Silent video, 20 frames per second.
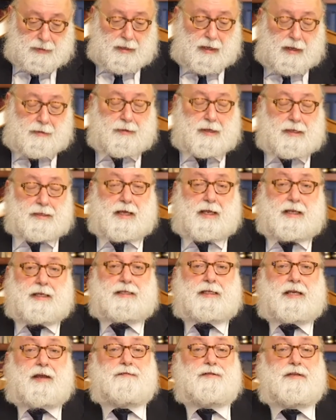And being that it's
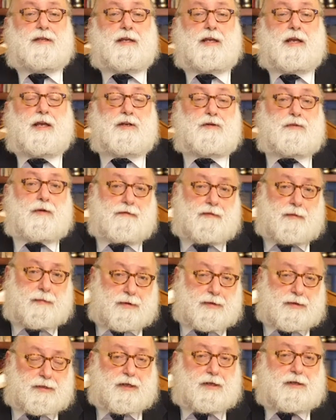70 years, we have a
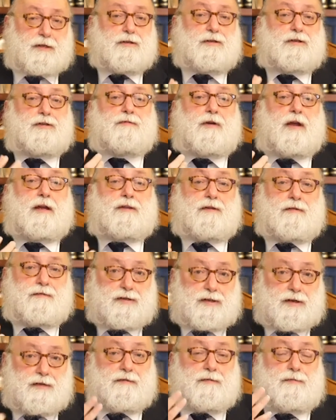particular strength of
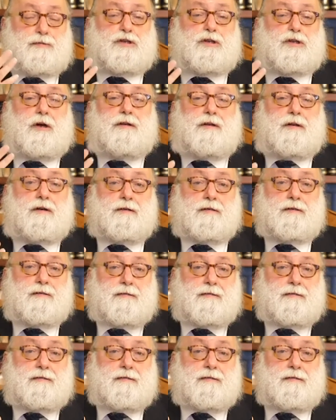Shivim Shana,